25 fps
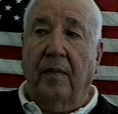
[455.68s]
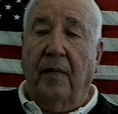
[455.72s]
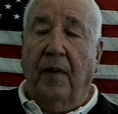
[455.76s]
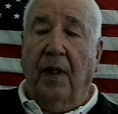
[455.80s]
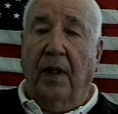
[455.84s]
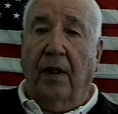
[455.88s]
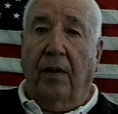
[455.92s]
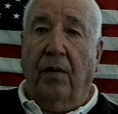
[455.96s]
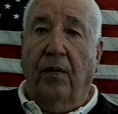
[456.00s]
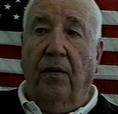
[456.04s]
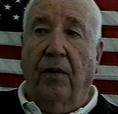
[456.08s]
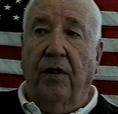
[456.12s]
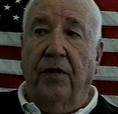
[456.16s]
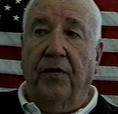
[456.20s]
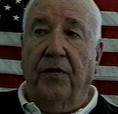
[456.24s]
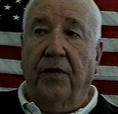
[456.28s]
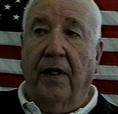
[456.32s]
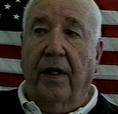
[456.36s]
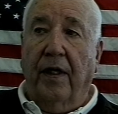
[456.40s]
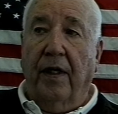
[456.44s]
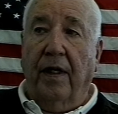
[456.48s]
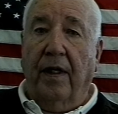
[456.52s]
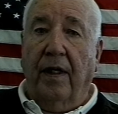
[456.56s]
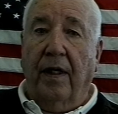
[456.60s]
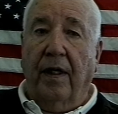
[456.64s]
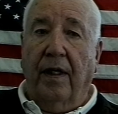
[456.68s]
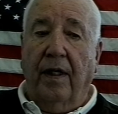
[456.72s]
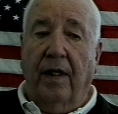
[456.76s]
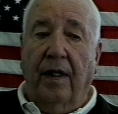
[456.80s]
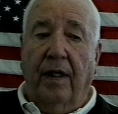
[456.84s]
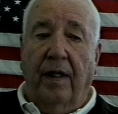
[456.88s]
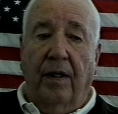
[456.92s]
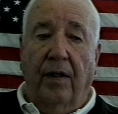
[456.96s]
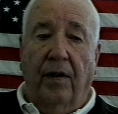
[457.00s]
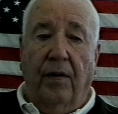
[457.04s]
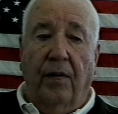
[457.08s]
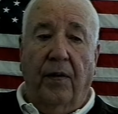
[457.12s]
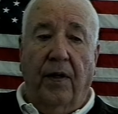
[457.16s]
of course, they uh,
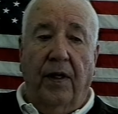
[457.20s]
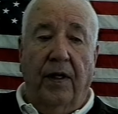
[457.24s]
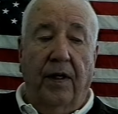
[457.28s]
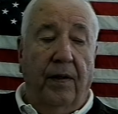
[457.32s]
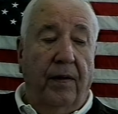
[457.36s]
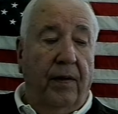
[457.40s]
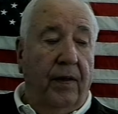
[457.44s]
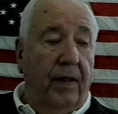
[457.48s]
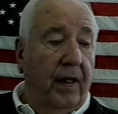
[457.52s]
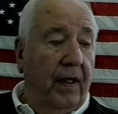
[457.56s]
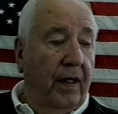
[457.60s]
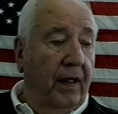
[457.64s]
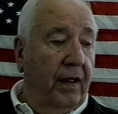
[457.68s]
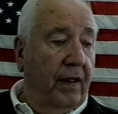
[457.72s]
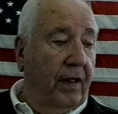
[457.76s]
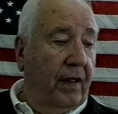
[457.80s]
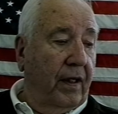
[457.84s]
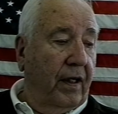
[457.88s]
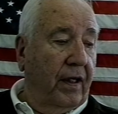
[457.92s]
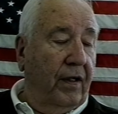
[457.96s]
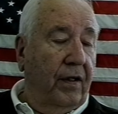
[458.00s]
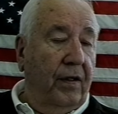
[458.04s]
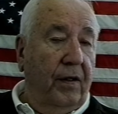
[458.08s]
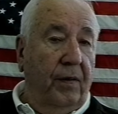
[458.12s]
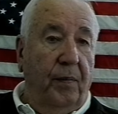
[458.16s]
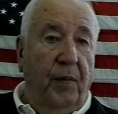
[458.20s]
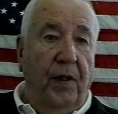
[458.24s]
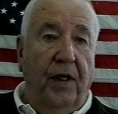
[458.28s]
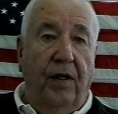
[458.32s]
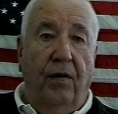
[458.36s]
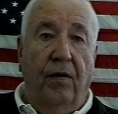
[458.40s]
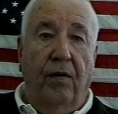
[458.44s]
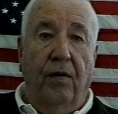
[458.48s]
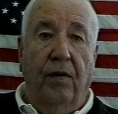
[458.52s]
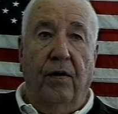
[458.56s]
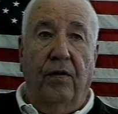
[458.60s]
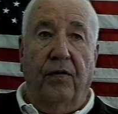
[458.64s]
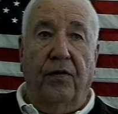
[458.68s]
you know I, I, I could meet
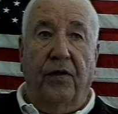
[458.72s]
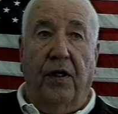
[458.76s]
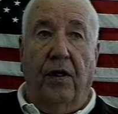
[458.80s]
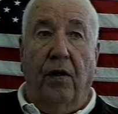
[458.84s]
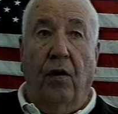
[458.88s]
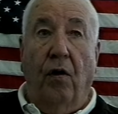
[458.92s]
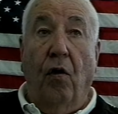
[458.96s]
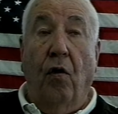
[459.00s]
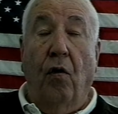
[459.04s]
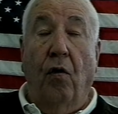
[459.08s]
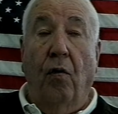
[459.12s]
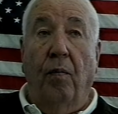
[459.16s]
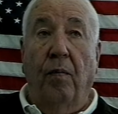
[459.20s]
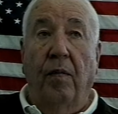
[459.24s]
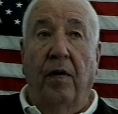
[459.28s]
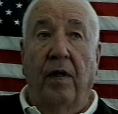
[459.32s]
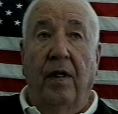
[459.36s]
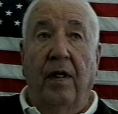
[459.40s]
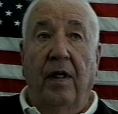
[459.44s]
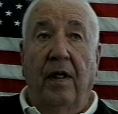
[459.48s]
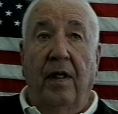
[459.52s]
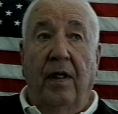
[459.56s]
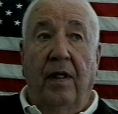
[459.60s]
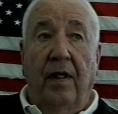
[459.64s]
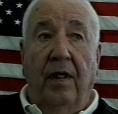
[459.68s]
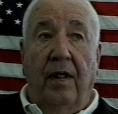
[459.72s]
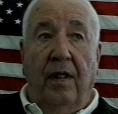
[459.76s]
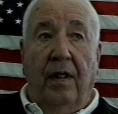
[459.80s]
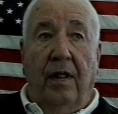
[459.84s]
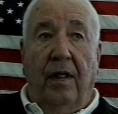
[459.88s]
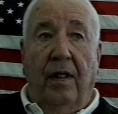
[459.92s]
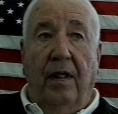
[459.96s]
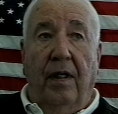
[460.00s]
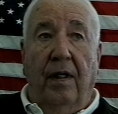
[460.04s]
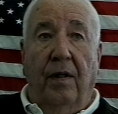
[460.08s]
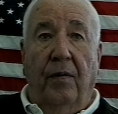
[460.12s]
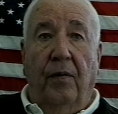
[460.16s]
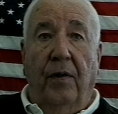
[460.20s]
girls at home
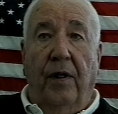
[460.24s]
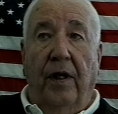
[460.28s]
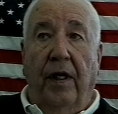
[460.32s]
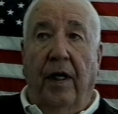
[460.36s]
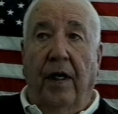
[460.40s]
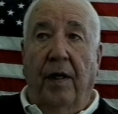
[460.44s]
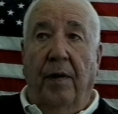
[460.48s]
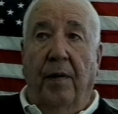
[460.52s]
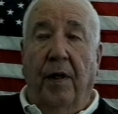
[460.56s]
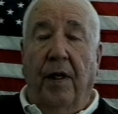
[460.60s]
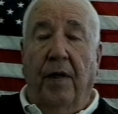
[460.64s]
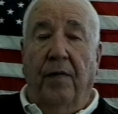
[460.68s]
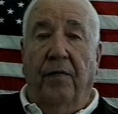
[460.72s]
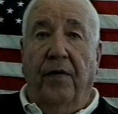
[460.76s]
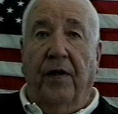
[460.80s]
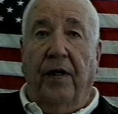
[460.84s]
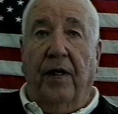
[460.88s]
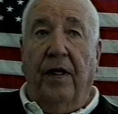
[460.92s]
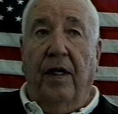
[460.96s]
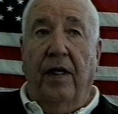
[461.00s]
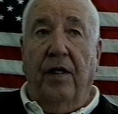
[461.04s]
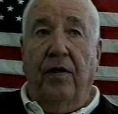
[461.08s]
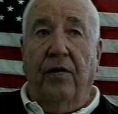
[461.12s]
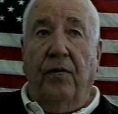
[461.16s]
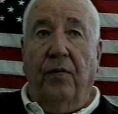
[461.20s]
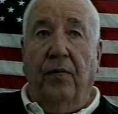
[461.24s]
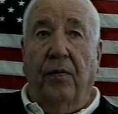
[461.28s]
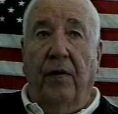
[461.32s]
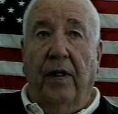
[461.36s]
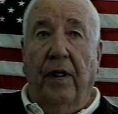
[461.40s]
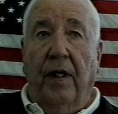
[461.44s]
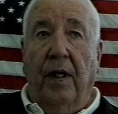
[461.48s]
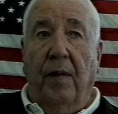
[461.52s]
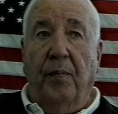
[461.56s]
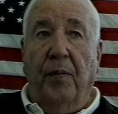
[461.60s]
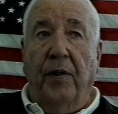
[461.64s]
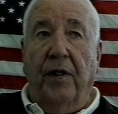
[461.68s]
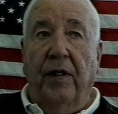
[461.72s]
uh, when I on vacation and
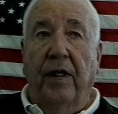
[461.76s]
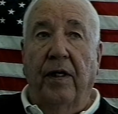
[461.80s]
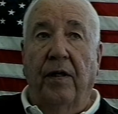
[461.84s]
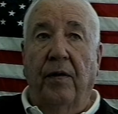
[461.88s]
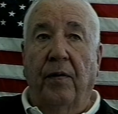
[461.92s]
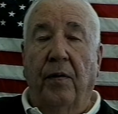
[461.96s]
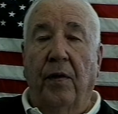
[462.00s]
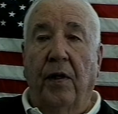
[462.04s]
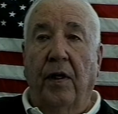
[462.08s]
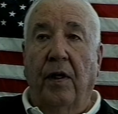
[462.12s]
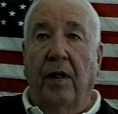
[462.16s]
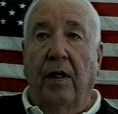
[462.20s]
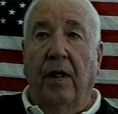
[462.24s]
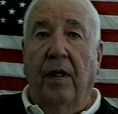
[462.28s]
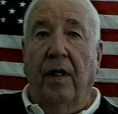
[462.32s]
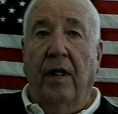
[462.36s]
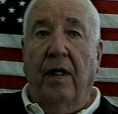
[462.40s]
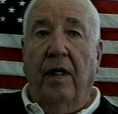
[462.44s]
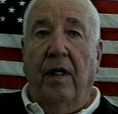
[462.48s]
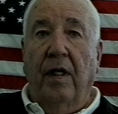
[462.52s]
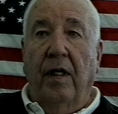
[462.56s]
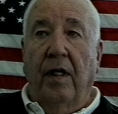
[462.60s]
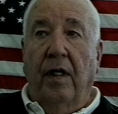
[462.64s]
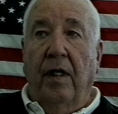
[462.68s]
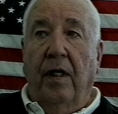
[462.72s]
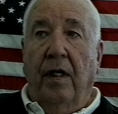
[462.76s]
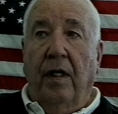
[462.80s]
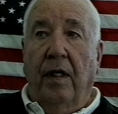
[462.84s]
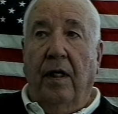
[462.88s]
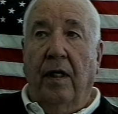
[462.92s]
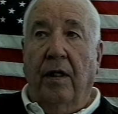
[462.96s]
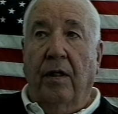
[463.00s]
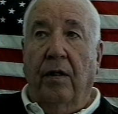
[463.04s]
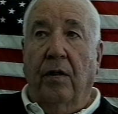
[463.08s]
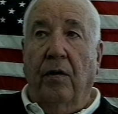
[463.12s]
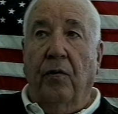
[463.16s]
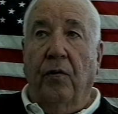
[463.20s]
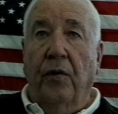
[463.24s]
whatnot, but there were
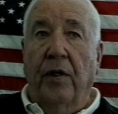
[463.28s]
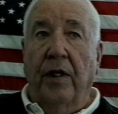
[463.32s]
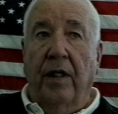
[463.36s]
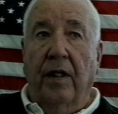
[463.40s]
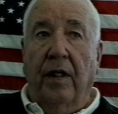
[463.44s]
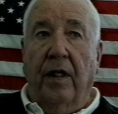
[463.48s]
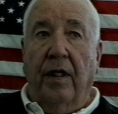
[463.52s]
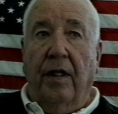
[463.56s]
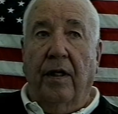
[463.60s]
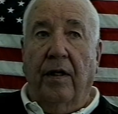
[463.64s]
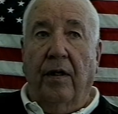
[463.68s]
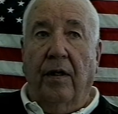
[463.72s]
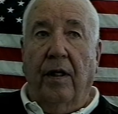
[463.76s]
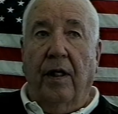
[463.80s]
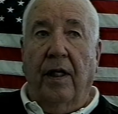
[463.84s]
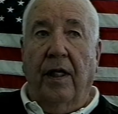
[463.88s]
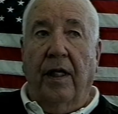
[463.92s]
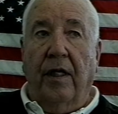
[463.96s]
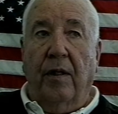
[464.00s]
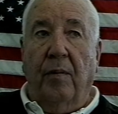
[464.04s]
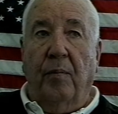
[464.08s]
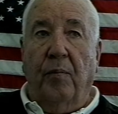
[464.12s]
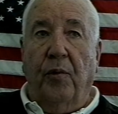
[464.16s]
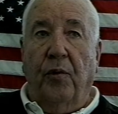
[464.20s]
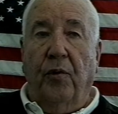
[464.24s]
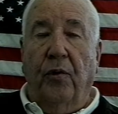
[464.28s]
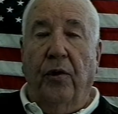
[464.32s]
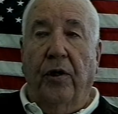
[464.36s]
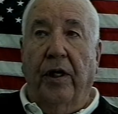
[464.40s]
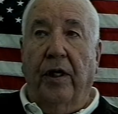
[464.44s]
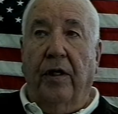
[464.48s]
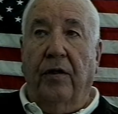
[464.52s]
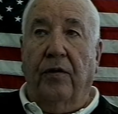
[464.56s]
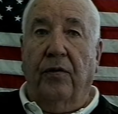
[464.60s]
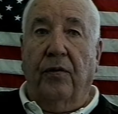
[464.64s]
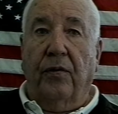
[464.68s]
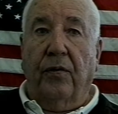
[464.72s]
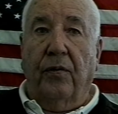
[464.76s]
in New England there are a lot of
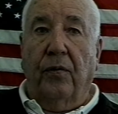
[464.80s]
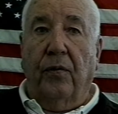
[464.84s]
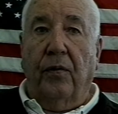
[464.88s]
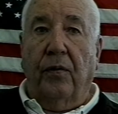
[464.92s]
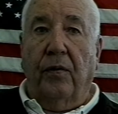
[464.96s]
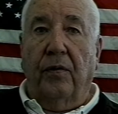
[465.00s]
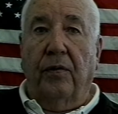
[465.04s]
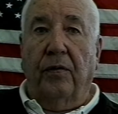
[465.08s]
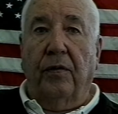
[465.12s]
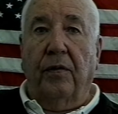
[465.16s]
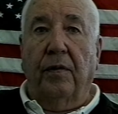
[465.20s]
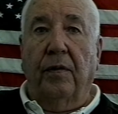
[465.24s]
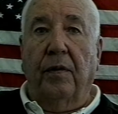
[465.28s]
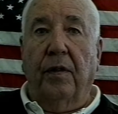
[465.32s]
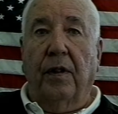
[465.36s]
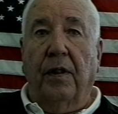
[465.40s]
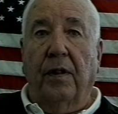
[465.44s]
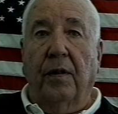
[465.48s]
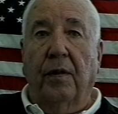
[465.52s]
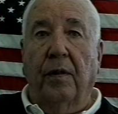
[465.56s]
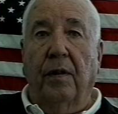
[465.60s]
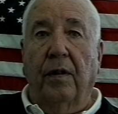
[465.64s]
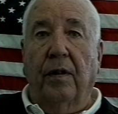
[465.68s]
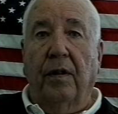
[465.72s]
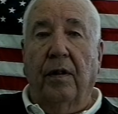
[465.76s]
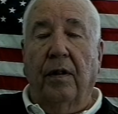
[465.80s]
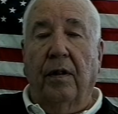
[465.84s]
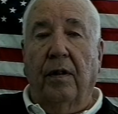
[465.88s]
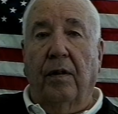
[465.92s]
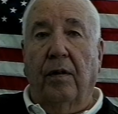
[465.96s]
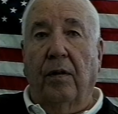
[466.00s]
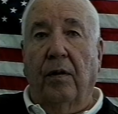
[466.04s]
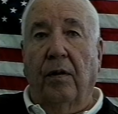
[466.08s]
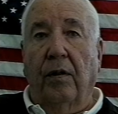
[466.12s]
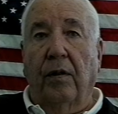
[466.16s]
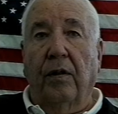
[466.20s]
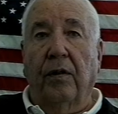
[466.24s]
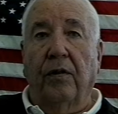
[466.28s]
boarding schools, uh,
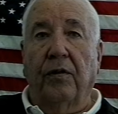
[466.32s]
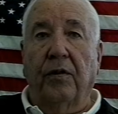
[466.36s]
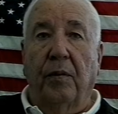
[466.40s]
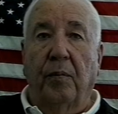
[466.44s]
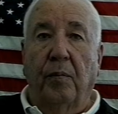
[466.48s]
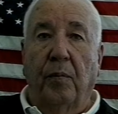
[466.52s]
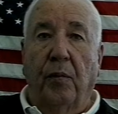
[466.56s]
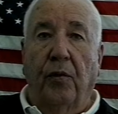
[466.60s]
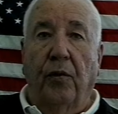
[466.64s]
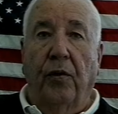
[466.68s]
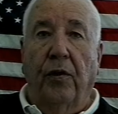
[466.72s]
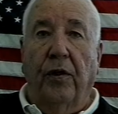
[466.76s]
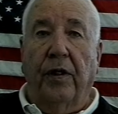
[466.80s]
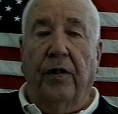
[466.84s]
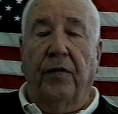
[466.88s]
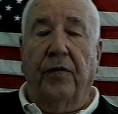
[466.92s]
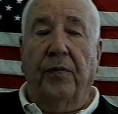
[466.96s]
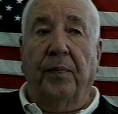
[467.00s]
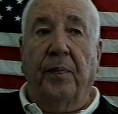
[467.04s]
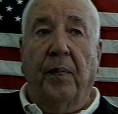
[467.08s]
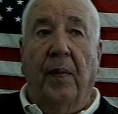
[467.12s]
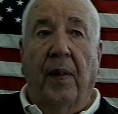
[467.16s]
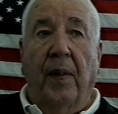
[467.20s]
girls and boys.